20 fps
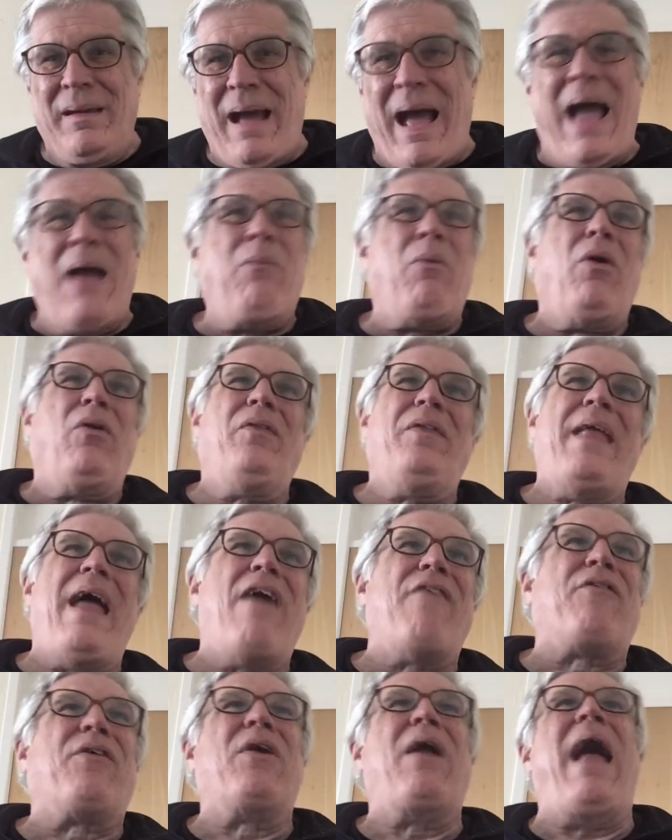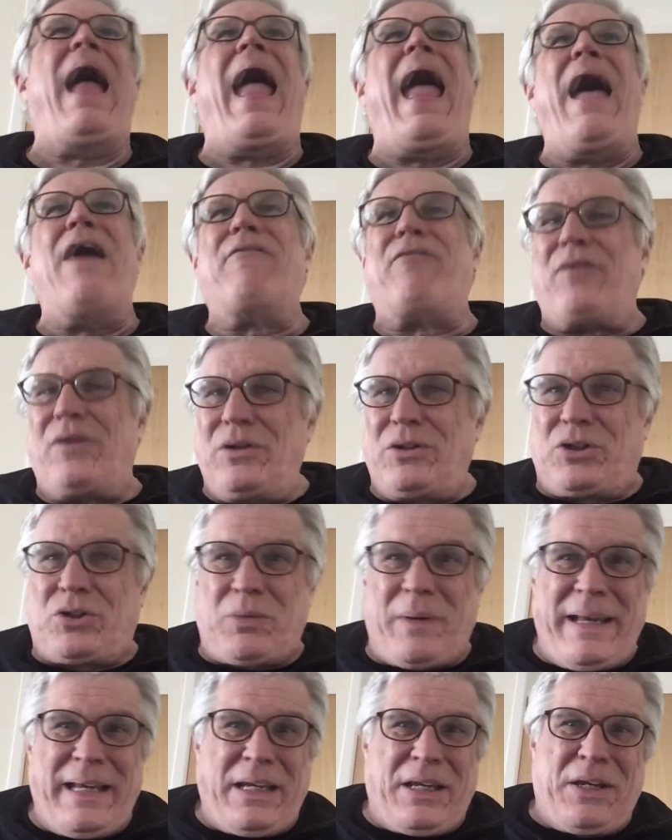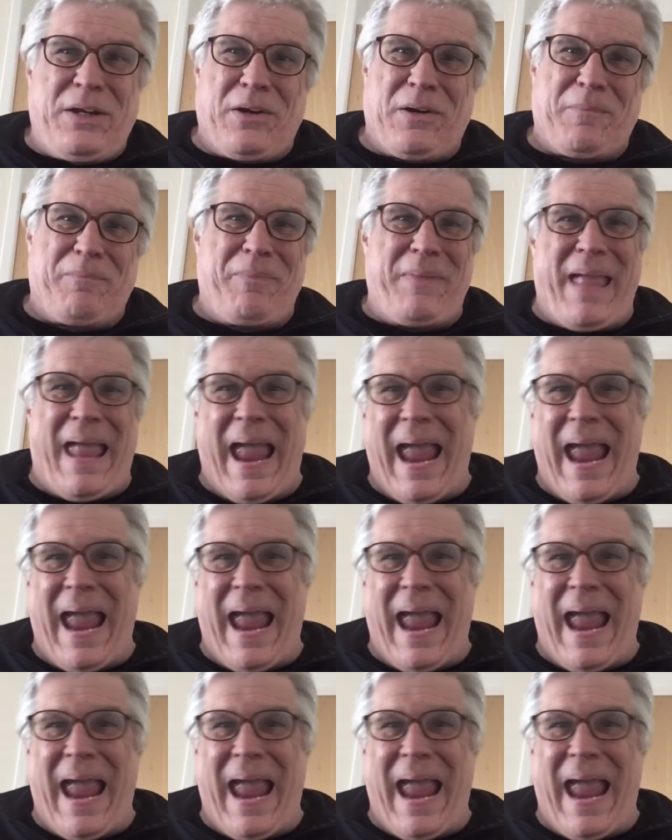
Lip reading: I will never, ever drink your